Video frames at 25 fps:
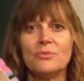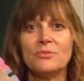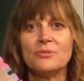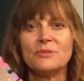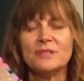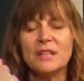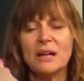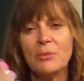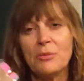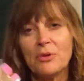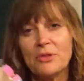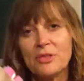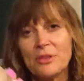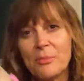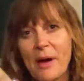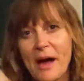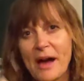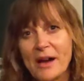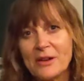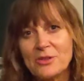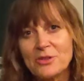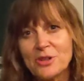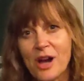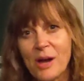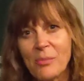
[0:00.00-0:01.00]
set with the
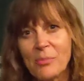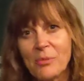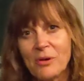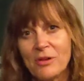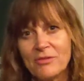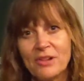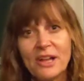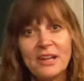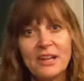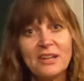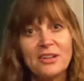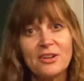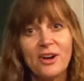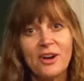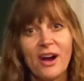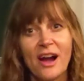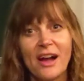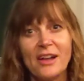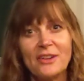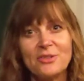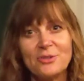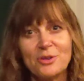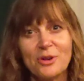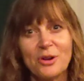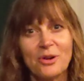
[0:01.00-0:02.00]
backdrop of
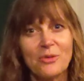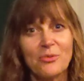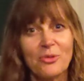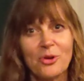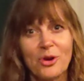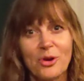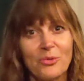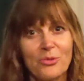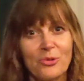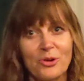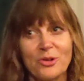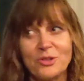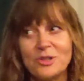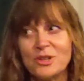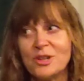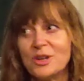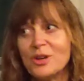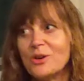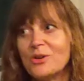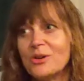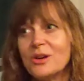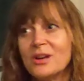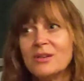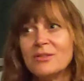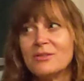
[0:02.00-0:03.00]
Leningrad during World War II
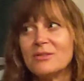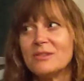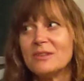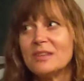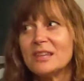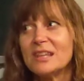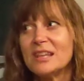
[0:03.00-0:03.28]
it